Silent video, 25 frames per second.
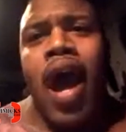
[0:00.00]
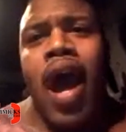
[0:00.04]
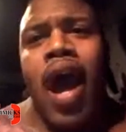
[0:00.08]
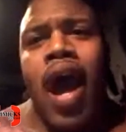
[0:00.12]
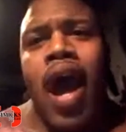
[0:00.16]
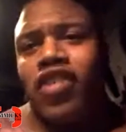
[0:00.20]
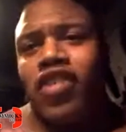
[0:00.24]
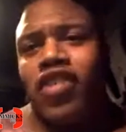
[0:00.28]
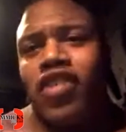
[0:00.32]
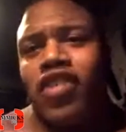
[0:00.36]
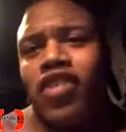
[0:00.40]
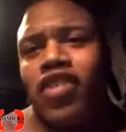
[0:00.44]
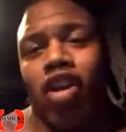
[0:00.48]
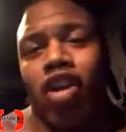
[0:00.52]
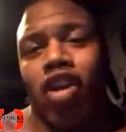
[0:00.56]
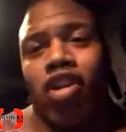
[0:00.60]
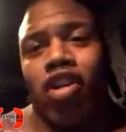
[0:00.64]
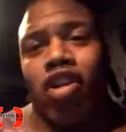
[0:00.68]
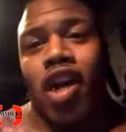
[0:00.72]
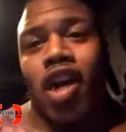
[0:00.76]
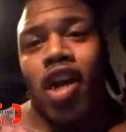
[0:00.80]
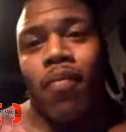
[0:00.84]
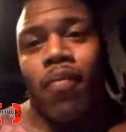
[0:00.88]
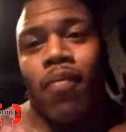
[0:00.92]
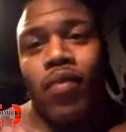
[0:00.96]
so like I obviously
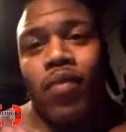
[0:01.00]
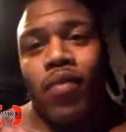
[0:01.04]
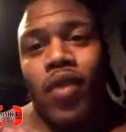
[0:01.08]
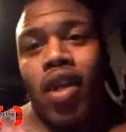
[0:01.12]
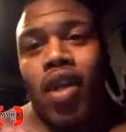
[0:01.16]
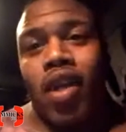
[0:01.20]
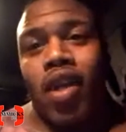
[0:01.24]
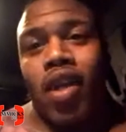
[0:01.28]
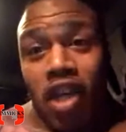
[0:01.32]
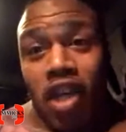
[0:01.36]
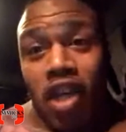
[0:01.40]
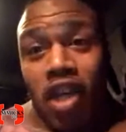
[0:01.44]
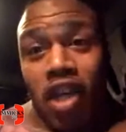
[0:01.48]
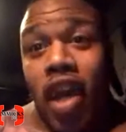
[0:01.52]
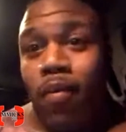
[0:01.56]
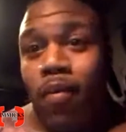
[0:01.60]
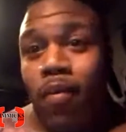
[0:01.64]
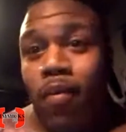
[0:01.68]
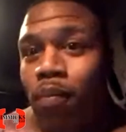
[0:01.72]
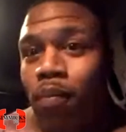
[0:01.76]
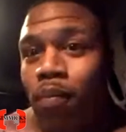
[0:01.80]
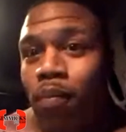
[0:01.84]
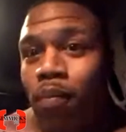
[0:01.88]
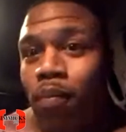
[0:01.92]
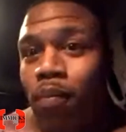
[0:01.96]
looked up to
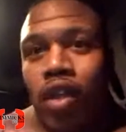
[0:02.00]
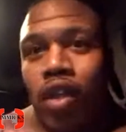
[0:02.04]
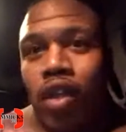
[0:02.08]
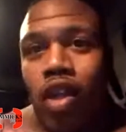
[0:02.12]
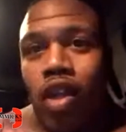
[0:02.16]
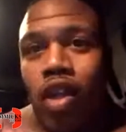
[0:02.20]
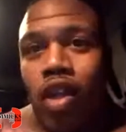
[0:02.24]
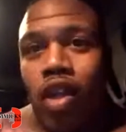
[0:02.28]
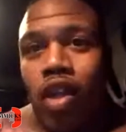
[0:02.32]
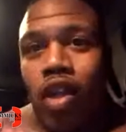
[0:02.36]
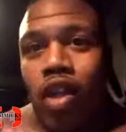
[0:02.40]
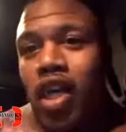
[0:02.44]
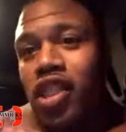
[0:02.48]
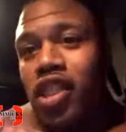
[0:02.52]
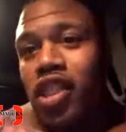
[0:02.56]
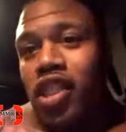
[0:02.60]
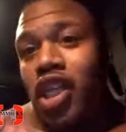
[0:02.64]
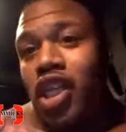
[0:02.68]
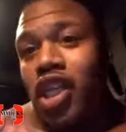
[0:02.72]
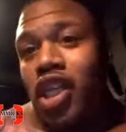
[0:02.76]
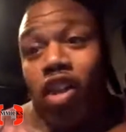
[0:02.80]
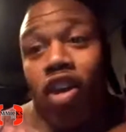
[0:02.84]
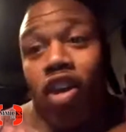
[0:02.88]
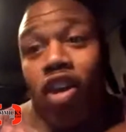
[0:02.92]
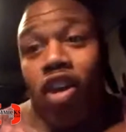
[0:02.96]
him, you know, because
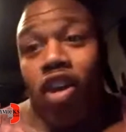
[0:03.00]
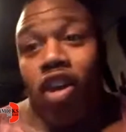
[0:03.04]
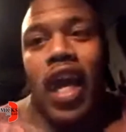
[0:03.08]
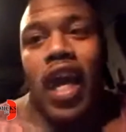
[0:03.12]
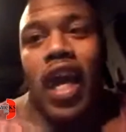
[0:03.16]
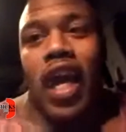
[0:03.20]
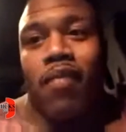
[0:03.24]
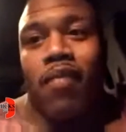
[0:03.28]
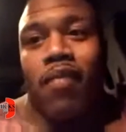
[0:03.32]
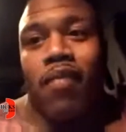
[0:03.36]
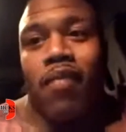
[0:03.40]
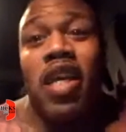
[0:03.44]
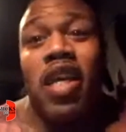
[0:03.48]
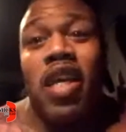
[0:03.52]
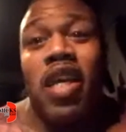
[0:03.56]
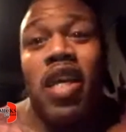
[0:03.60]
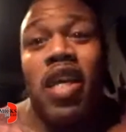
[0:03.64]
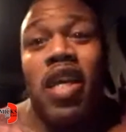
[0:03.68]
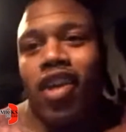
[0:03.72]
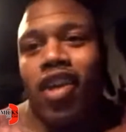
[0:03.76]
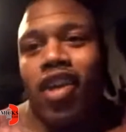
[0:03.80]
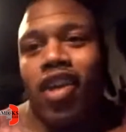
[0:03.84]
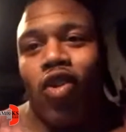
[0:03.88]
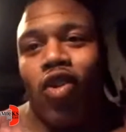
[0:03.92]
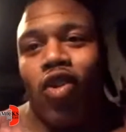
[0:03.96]
he looks like me,
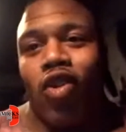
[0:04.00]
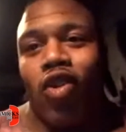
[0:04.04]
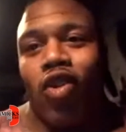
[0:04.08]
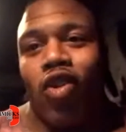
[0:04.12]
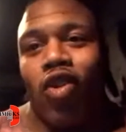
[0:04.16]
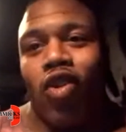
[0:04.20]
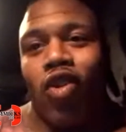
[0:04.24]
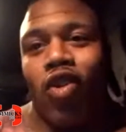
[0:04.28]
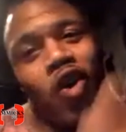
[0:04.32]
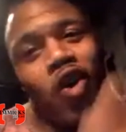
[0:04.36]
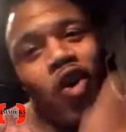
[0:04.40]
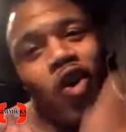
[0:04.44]
you know, no